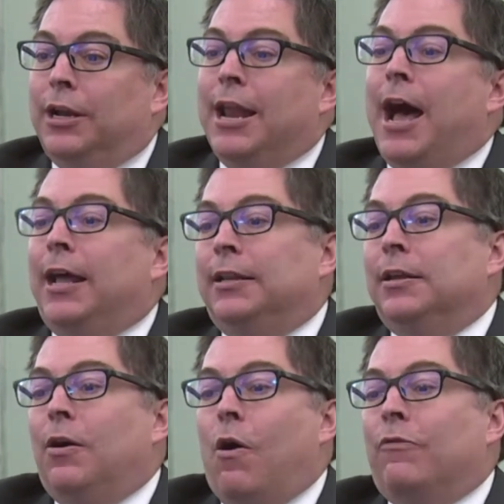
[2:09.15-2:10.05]

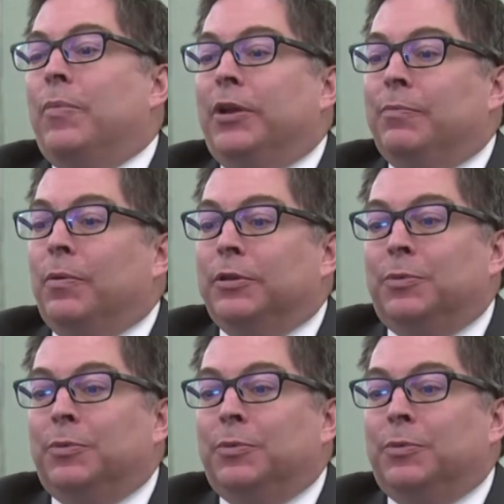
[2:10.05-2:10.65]
non-overbuilding purpose,